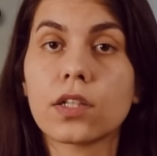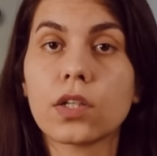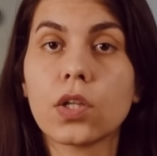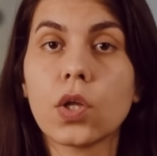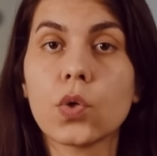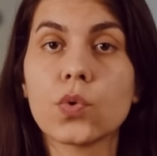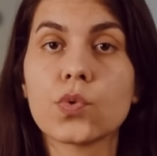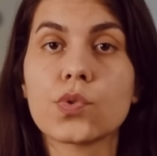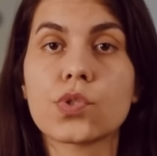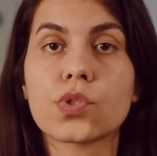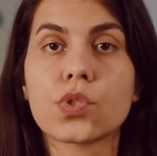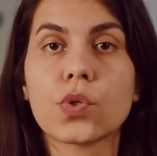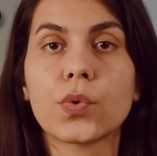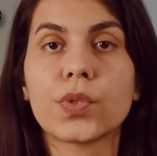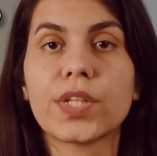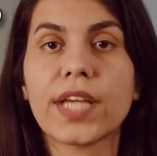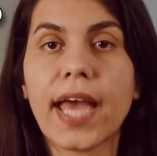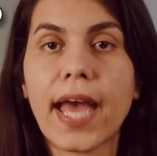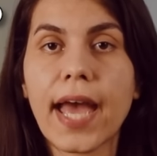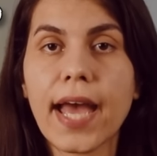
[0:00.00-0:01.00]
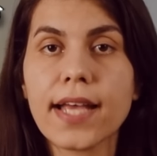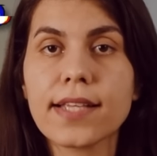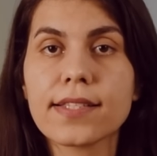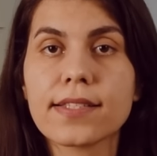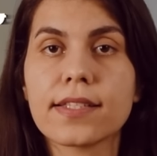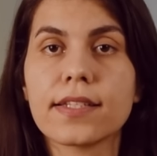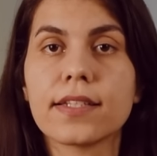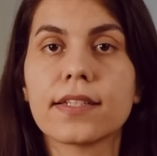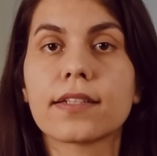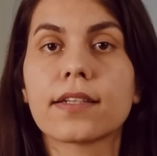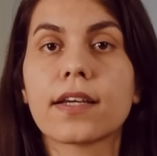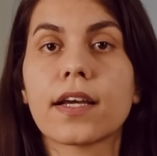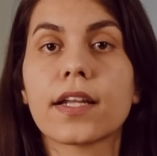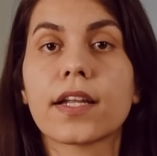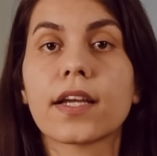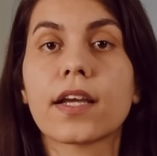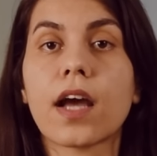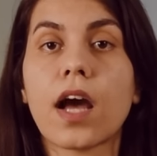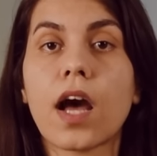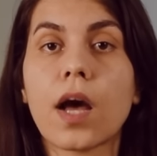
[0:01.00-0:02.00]
close, so the acid
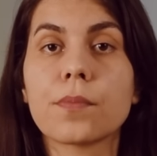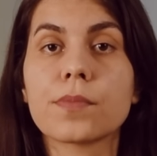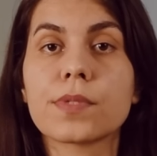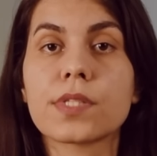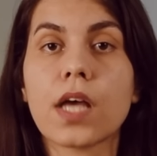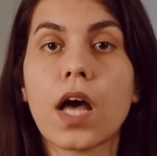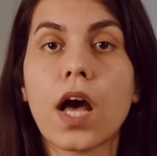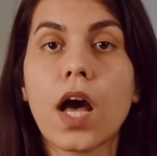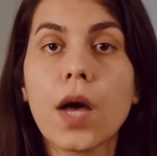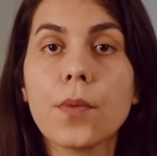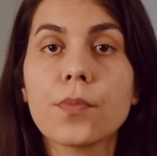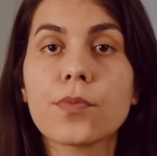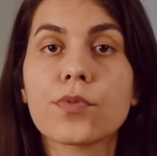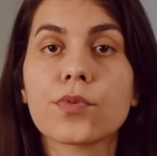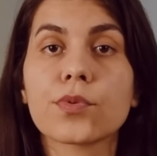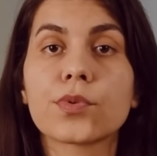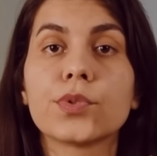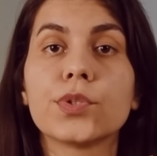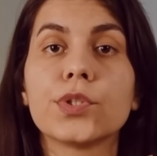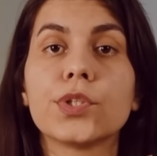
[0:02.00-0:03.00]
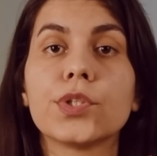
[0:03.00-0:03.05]
kind of comes up through